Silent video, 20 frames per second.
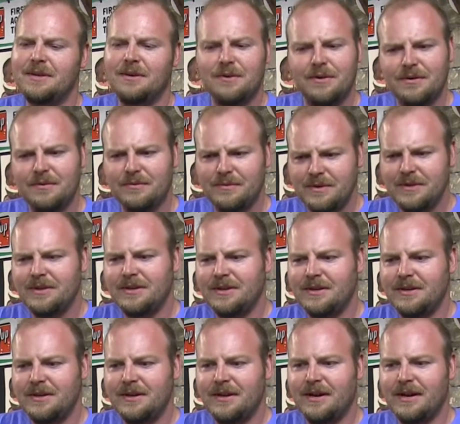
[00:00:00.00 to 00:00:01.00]
that
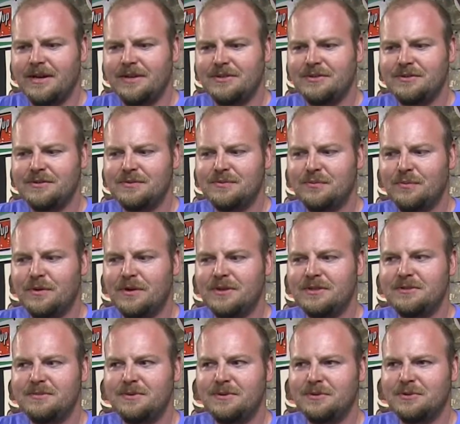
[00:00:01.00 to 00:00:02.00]
really I just wanted
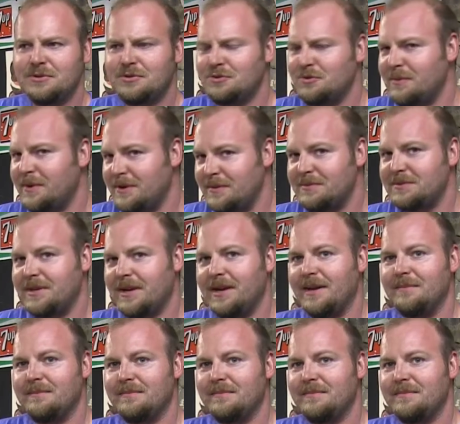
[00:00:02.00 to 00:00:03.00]
to be able to control my own
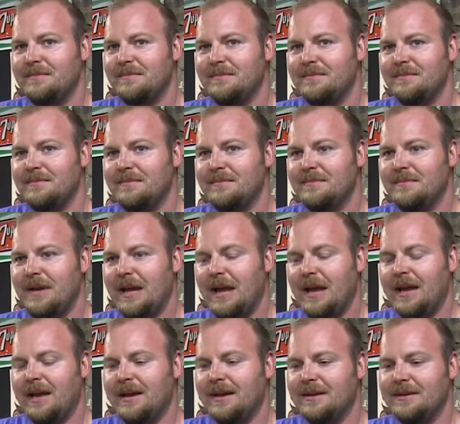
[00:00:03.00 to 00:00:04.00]
time
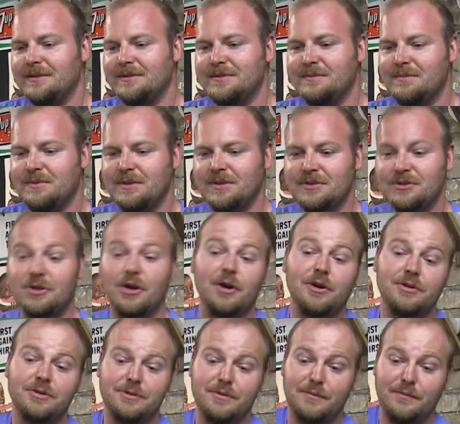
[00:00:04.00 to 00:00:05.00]
and be in
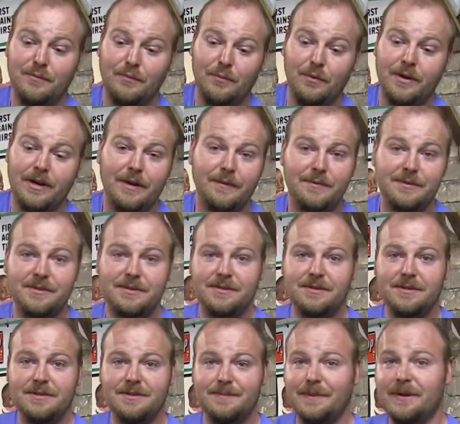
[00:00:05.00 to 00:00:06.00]
charge of what I
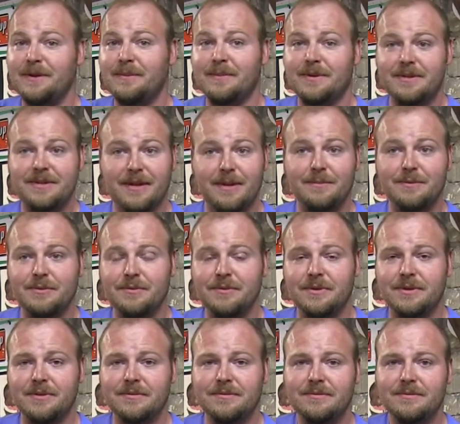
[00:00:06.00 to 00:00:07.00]
was spending my time doing.